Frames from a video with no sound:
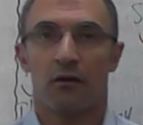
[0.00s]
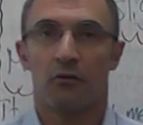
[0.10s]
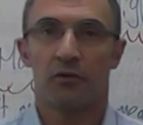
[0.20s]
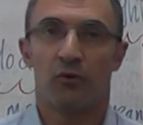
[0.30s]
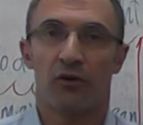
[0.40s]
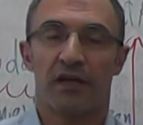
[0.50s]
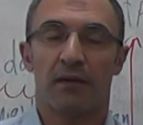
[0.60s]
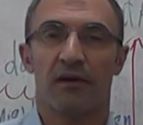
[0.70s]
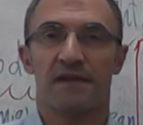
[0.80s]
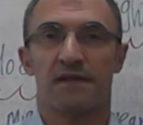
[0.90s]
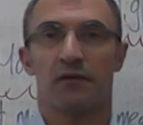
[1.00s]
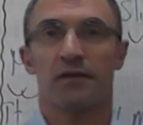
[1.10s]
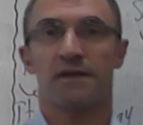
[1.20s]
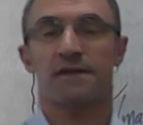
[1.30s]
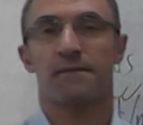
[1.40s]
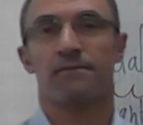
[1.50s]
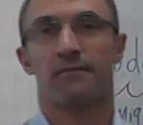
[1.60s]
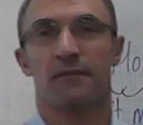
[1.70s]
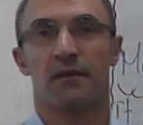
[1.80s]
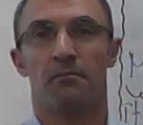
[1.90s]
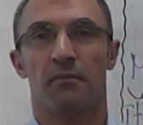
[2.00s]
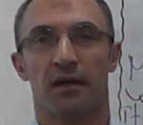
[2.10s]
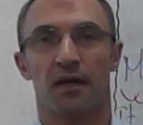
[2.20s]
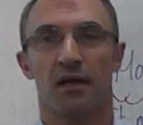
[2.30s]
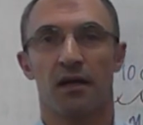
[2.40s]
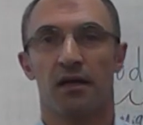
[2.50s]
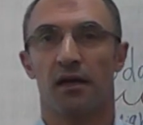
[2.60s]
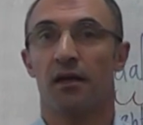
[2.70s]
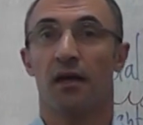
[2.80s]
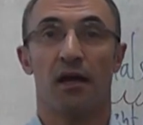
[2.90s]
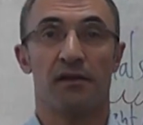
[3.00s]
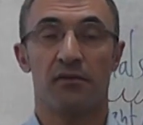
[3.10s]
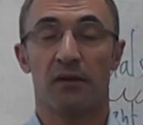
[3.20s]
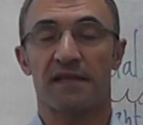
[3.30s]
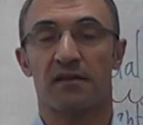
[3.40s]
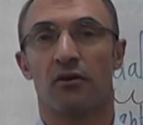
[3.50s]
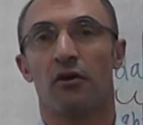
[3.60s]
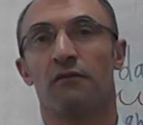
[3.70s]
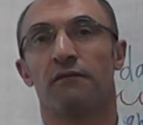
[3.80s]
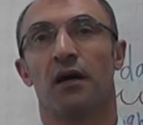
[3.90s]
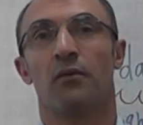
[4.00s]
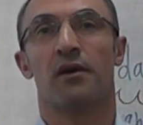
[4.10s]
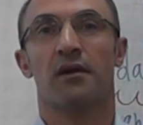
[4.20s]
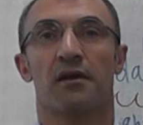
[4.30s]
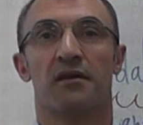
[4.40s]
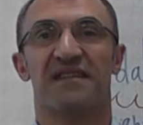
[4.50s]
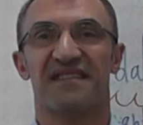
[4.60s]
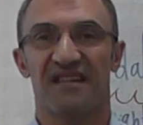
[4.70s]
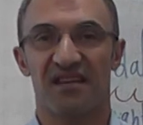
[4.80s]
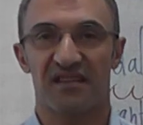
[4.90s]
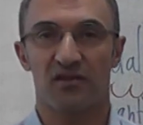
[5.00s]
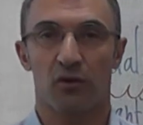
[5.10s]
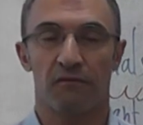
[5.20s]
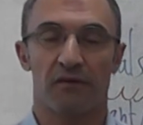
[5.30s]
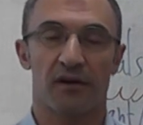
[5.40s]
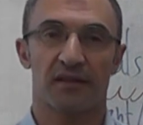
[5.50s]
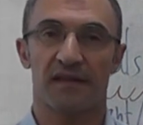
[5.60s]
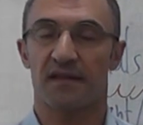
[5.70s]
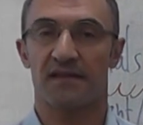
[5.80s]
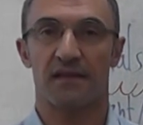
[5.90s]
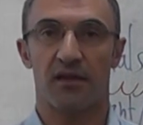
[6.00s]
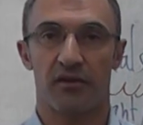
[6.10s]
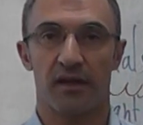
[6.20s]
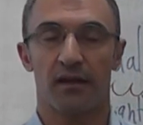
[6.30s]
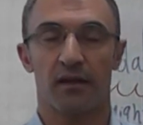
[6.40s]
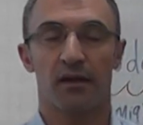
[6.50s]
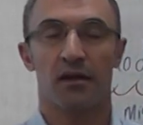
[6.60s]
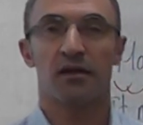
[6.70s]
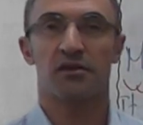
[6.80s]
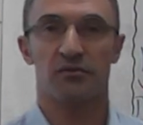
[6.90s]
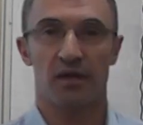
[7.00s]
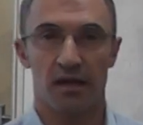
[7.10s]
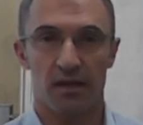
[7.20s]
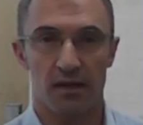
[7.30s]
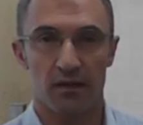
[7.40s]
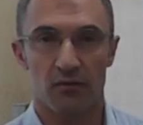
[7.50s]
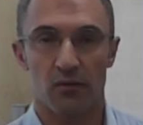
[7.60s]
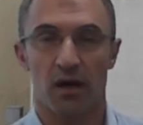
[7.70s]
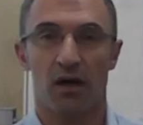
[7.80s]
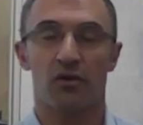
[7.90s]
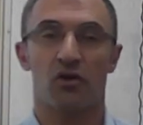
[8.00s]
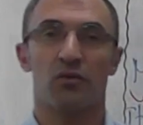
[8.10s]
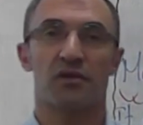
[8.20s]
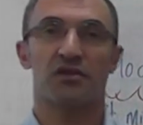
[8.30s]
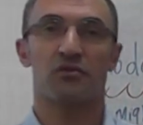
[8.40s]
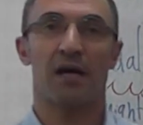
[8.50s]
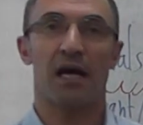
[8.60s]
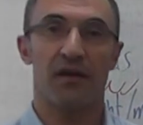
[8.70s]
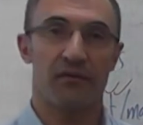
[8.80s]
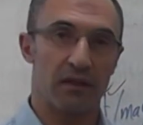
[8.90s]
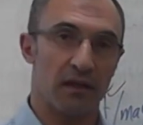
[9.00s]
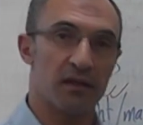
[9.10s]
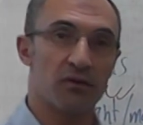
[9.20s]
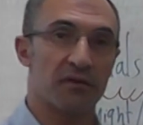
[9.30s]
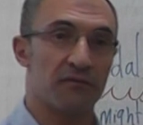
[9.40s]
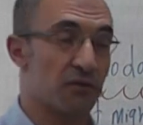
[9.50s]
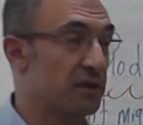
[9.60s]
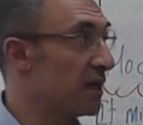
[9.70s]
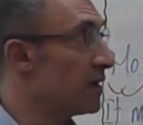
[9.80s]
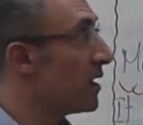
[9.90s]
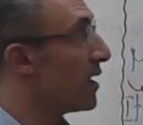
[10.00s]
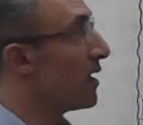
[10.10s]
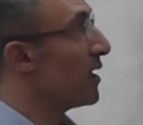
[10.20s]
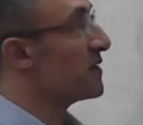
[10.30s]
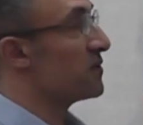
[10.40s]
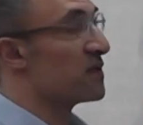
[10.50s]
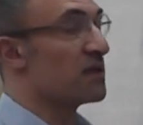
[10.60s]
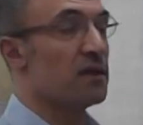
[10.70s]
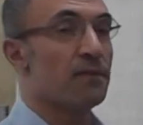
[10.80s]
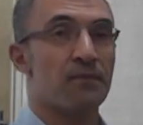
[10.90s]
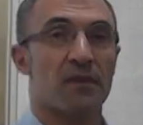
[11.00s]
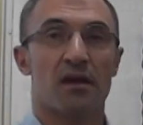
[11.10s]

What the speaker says: Good morning, my students. Back again in a new lesson of our series of our distance learning. Today we are going to handle Unit 14, as you see.